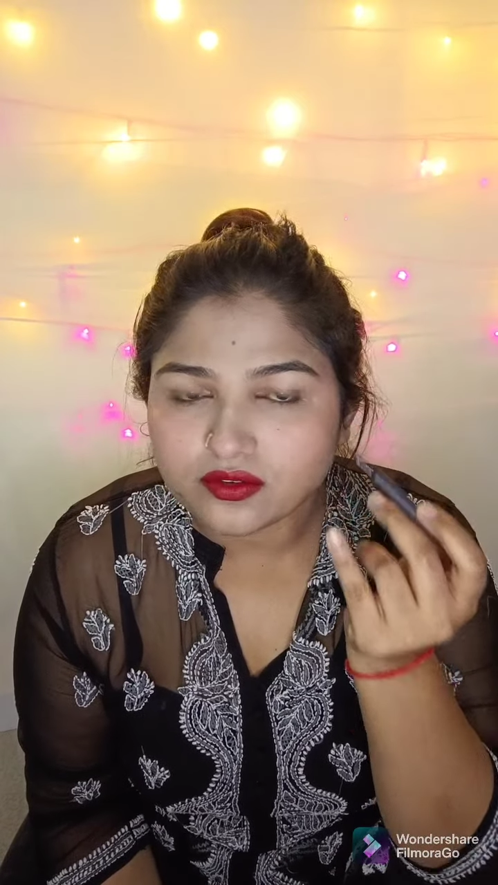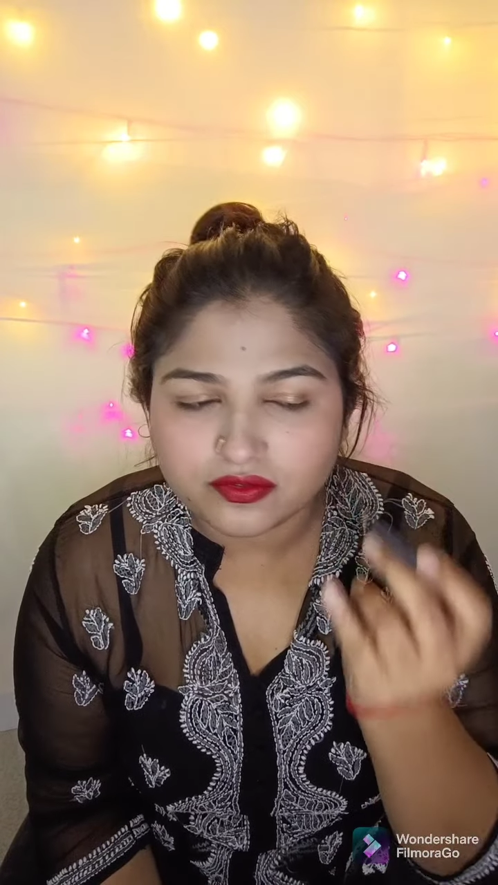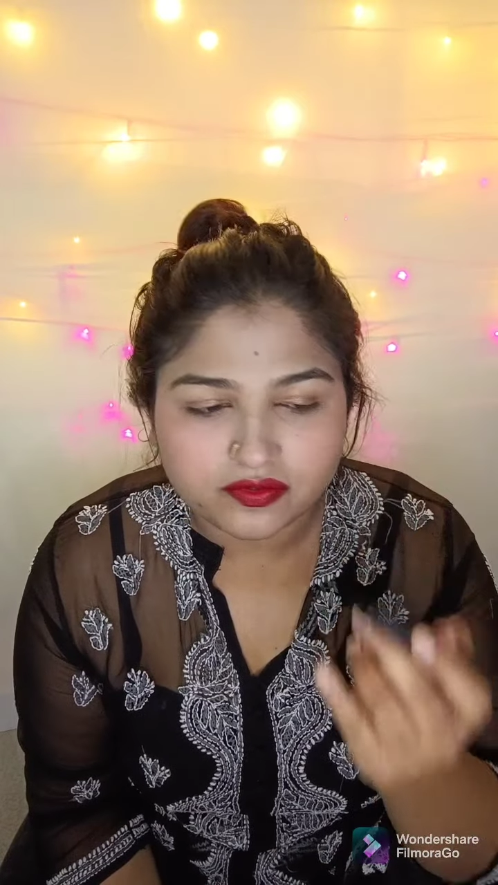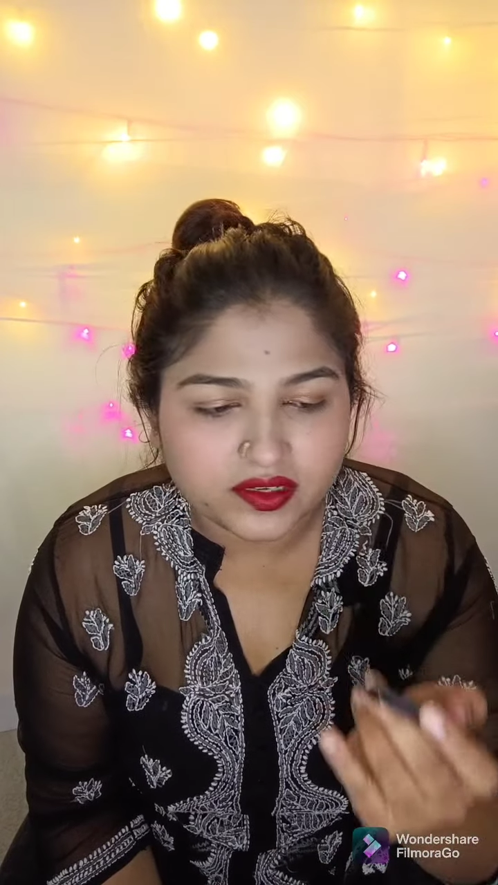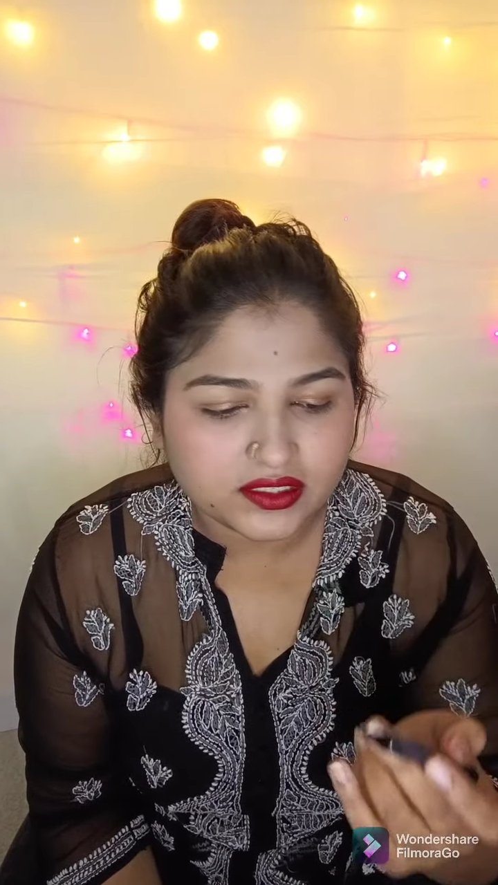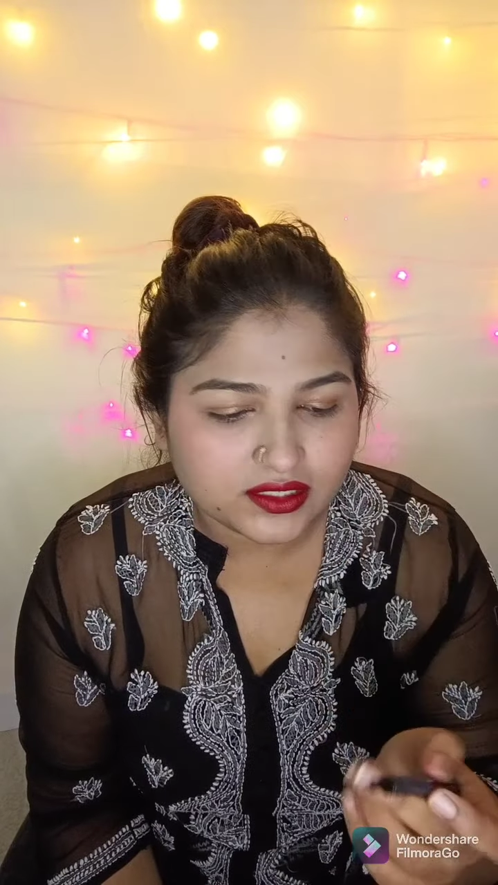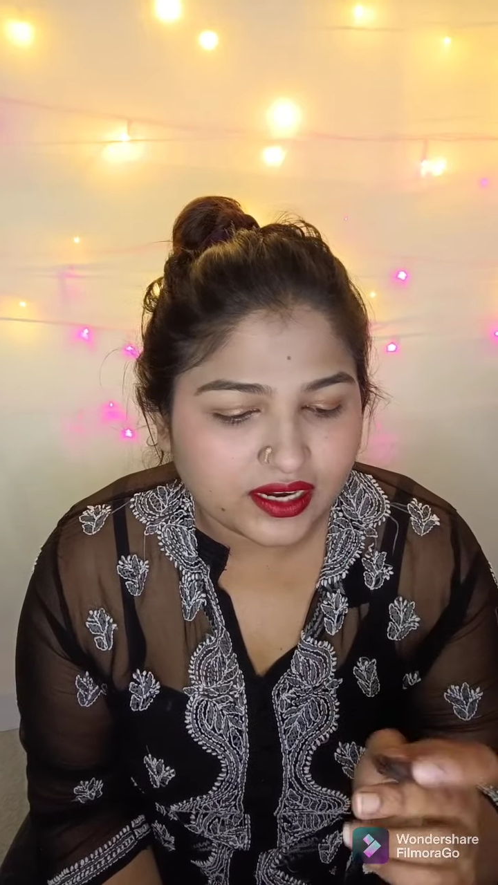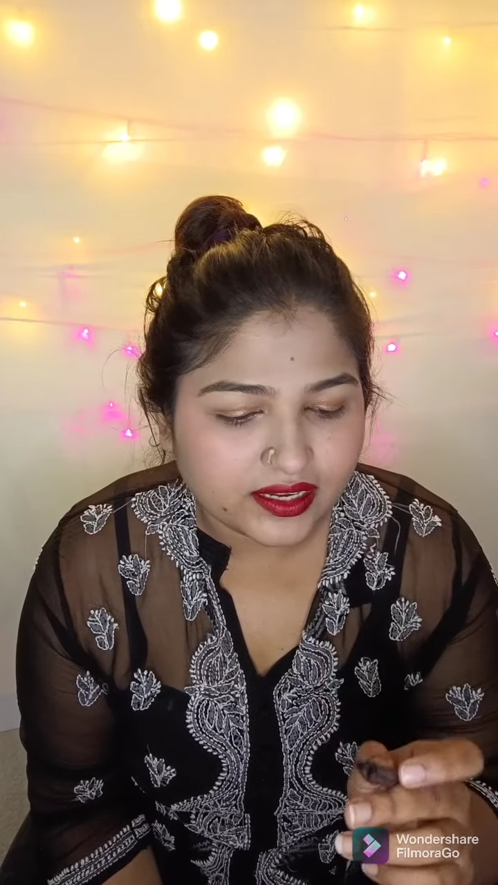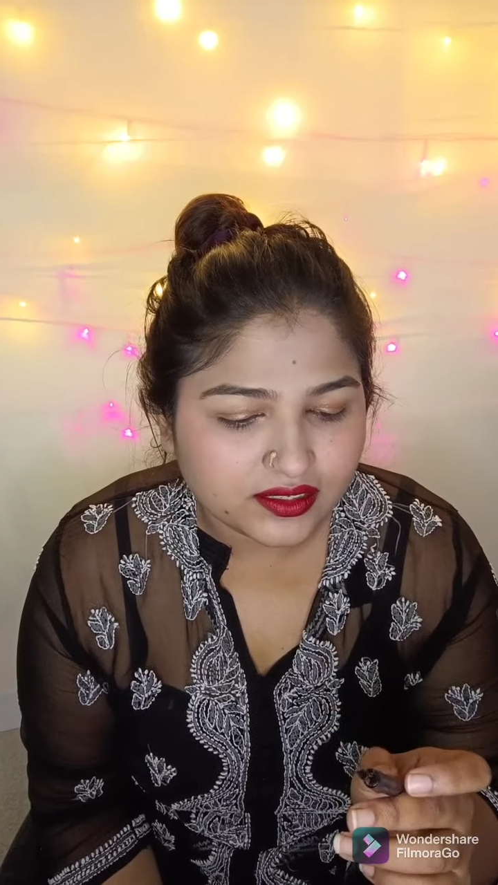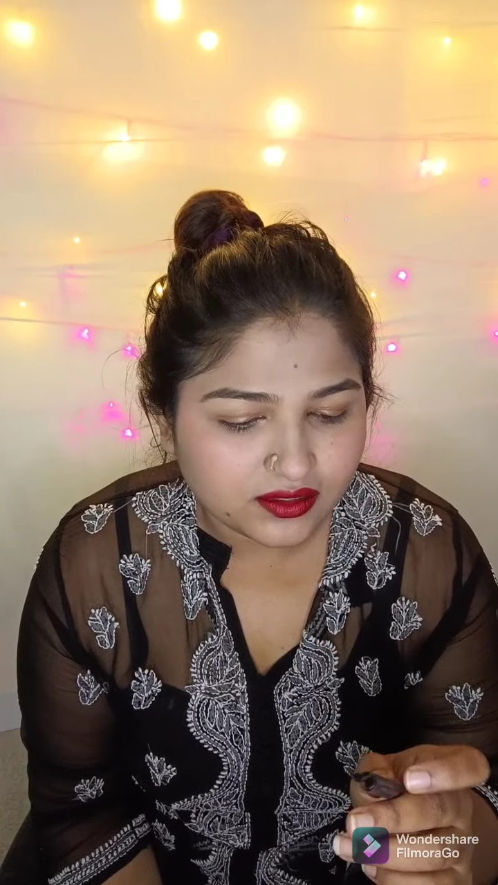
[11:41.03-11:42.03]
of winged
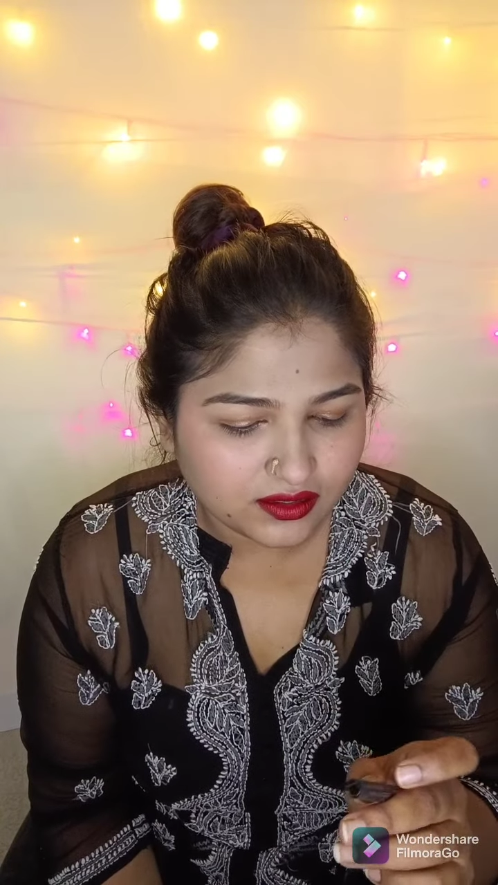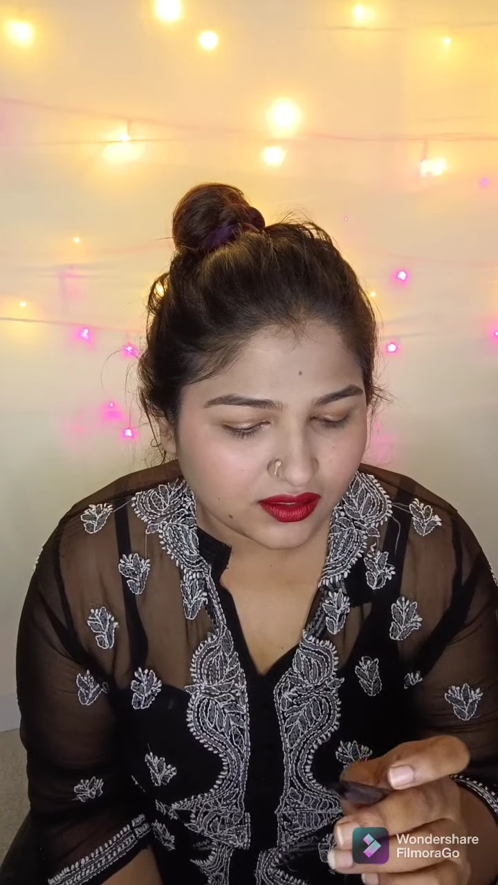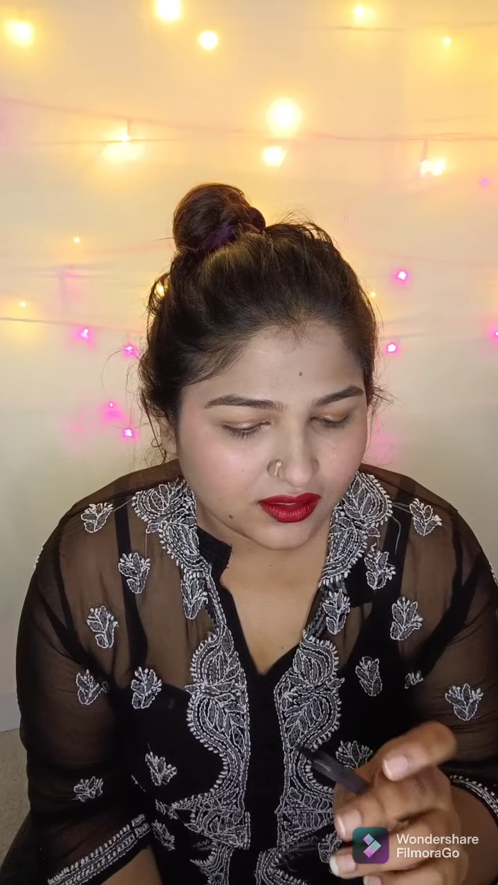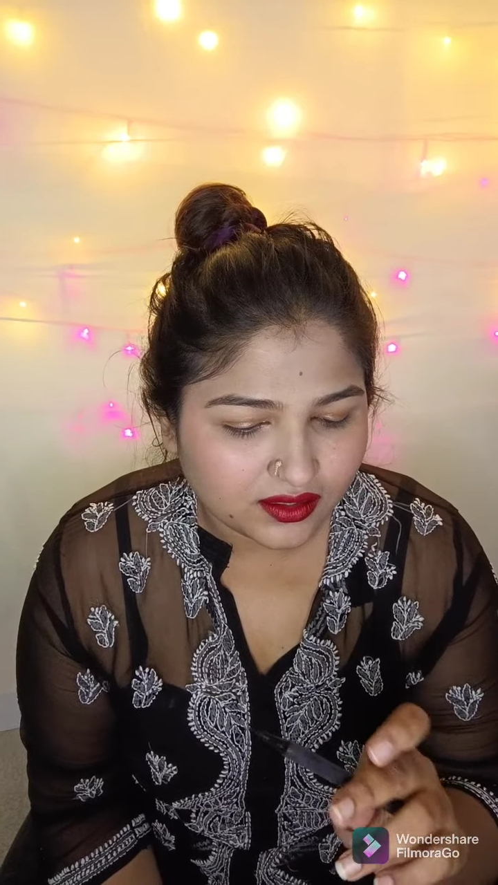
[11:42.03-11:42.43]
liner.